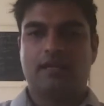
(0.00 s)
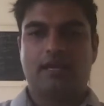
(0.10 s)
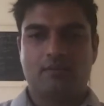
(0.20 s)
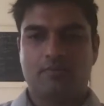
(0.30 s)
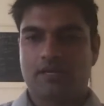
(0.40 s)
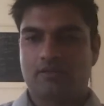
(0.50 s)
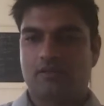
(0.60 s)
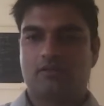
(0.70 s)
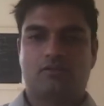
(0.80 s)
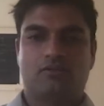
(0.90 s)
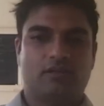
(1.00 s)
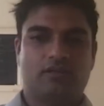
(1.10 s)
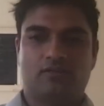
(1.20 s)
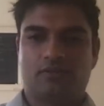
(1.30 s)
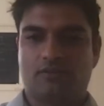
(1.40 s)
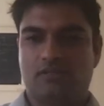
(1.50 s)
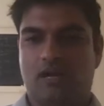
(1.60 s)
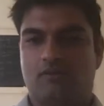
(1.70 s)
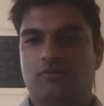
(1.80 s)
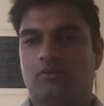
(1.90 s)
databases you see this with
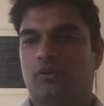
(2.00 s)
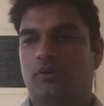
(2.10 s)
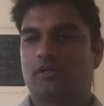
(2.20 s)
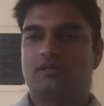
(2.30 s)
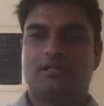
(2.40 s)
DiscoverOrg